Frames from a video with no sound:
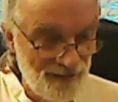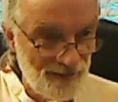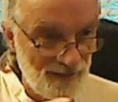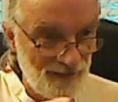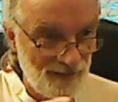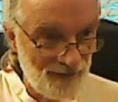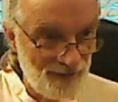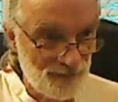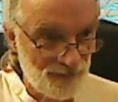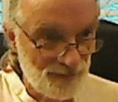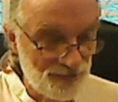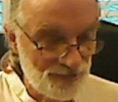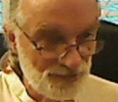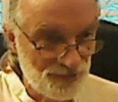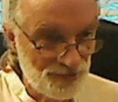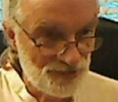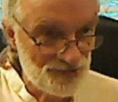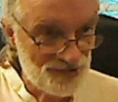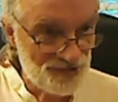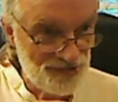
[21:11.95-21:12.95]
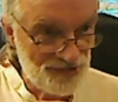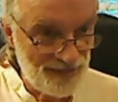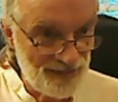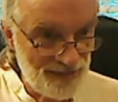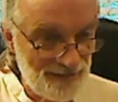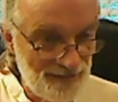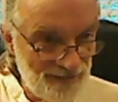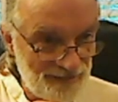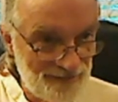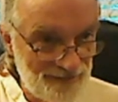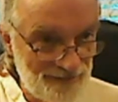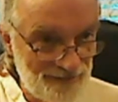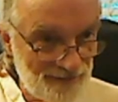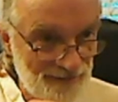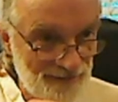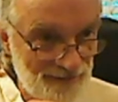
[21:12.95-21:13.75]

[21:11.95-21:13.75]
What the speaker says: and I want to say that in